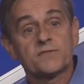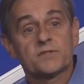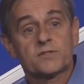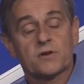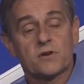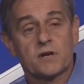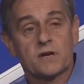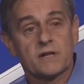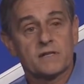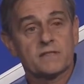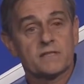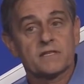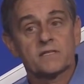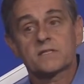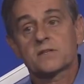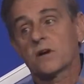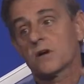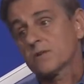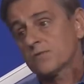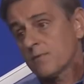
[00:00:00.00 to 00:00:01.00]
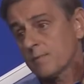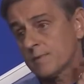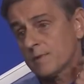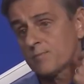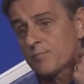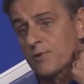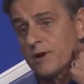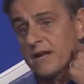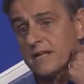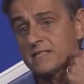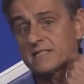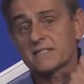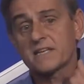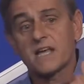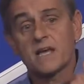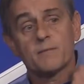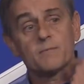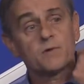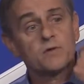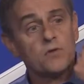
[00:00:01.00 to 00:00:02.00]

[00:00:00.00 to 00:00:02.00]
circuit that starts from the brainstem,